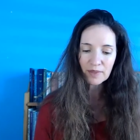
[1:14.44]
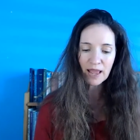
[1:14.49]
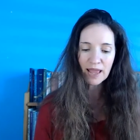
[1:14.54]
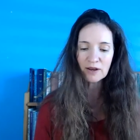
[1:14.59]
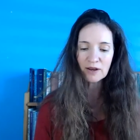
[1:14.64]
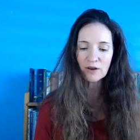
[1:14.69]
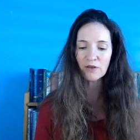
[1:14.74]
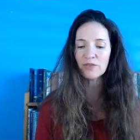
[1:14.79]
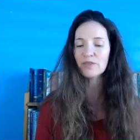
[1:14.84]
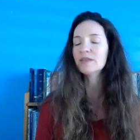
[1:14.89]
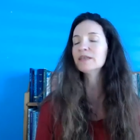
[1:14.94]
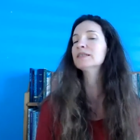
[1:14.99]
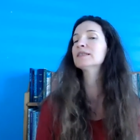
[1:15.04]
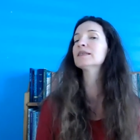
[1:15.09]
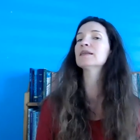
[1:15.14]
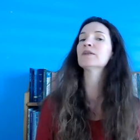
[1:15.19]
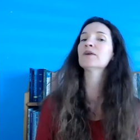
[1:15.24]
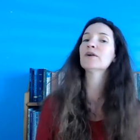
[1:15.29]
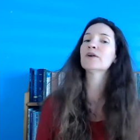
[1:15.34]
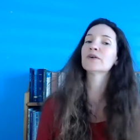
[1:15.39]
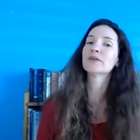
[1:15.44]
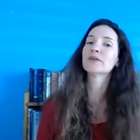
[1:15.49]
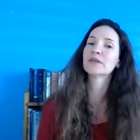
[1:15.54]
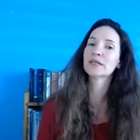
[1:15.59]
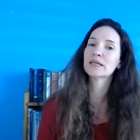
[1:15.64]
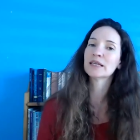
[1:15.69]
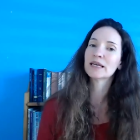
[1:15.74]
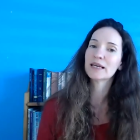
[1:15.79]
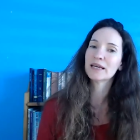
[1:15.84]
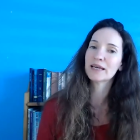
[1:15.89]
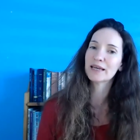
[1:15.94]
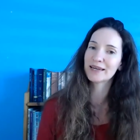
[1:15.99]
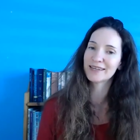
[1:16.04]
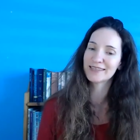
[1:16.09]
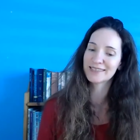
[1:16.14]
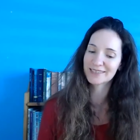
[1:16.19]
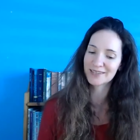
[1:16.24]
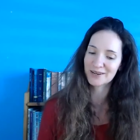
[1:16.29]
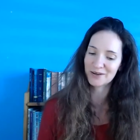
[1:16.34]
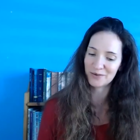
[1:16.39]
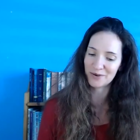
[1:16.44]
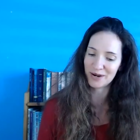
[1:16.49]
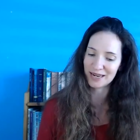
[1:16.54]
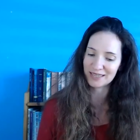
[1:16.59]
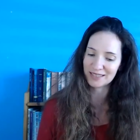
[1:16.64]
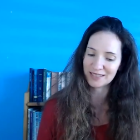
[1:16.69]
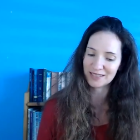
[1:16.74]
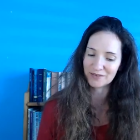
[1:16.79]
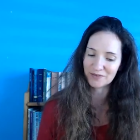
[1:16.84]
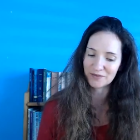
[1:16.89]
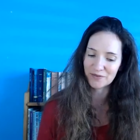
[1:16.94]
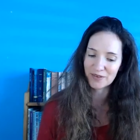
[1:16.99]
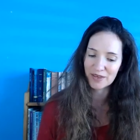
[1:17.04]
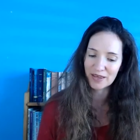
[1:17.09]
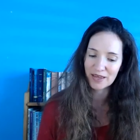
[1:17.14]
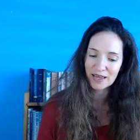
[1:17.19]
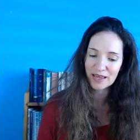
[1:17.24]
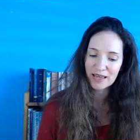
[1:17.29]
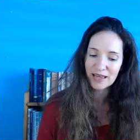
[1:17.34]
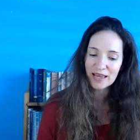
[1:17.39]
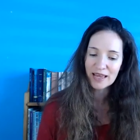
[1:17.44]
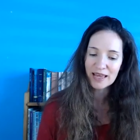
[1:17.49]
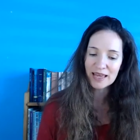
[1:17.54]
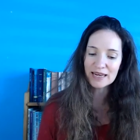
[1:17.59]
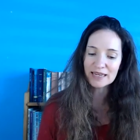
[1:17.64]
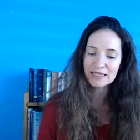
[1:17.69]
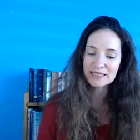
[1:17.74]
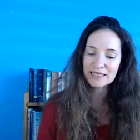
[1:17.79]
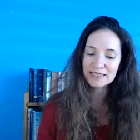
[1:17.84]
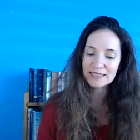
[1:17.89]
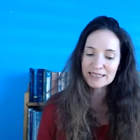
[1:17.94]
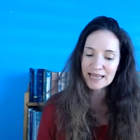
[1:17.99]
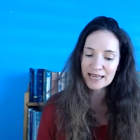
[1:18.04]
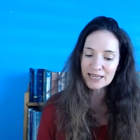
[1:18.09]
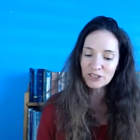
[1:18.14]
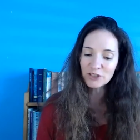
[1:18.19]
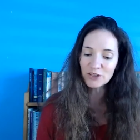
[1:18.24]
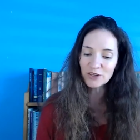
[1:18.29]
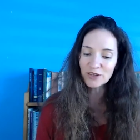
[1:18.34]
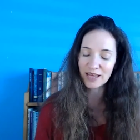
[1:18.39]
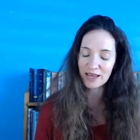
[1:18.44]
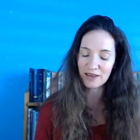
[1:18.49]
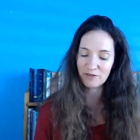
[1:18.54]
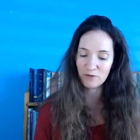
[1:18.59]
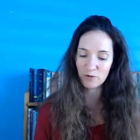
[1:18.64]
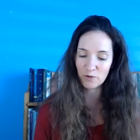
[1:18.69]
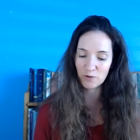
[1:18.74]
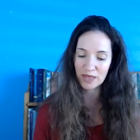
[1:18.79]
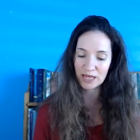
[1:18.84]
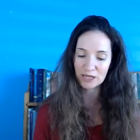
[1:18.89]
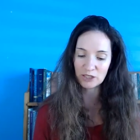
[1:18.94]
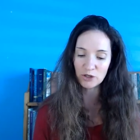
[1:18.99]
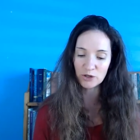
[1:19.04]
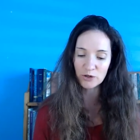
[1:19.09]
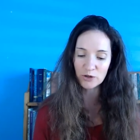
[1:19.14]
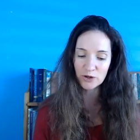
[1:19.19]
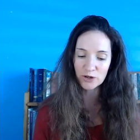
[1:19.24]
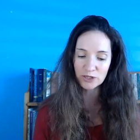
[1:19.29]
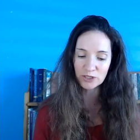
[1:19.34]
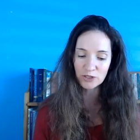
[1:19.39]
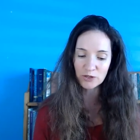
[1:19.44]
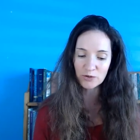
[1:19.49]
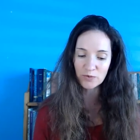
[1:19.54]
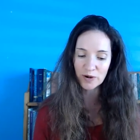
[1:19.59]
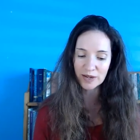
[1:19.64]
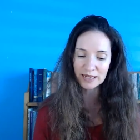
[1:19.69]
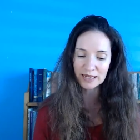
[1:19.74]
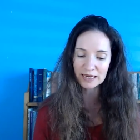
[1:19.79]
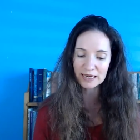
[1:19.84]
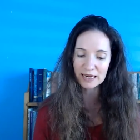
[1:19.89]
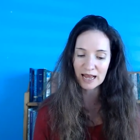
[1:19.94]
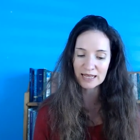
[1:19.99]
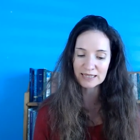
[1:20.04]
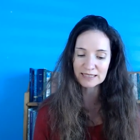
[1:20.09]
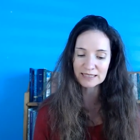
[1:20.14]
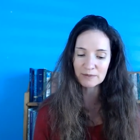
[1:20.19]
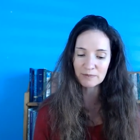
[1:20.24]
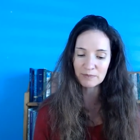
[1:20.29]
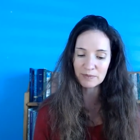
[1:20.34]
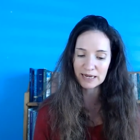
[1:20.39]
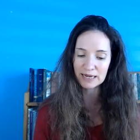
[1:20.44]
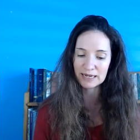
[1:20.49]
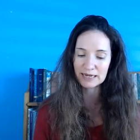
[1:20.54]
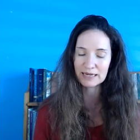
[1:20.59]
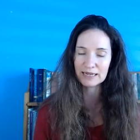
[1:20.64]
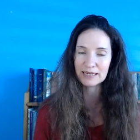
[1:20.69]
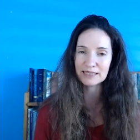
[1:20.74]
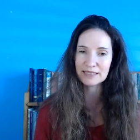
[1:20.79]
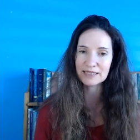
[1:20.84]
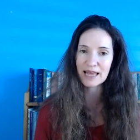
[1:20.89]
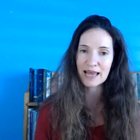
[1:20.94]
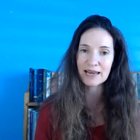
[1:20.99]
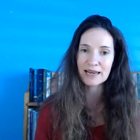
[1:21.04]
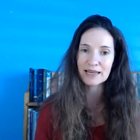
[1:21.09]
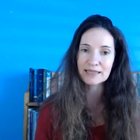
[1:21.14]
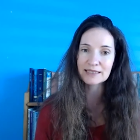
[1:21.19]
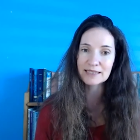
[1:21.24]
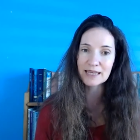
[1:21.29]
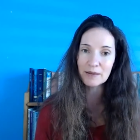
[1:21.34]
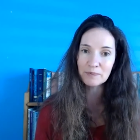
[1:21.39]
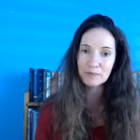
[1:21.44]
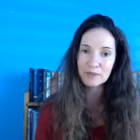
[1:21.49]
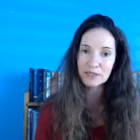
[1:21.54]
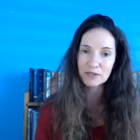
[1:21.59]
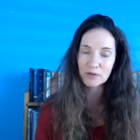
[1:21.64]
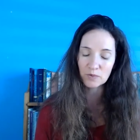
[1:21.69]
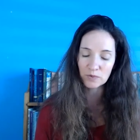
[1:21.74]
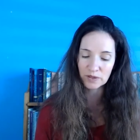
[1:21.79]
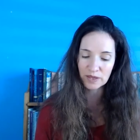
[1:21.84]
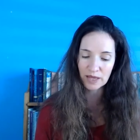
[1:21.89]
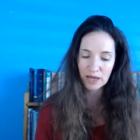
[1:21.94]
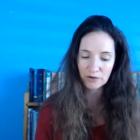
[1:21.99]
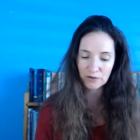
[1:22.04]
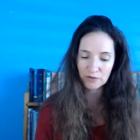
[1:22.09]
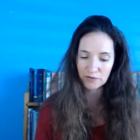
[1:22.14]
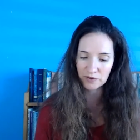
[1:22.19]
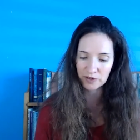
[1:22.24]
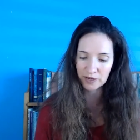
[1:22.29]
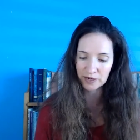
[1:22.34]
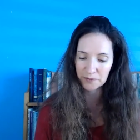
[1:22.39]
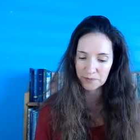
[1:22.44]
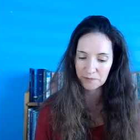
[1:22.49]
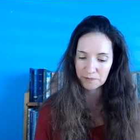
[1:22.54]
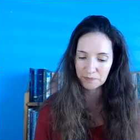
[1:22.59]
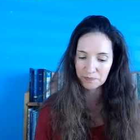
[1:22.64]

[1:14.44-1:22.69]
And on this alone, it is correct. It is essential, therefore, that you learn to recognize the meaningless and accept it without fear.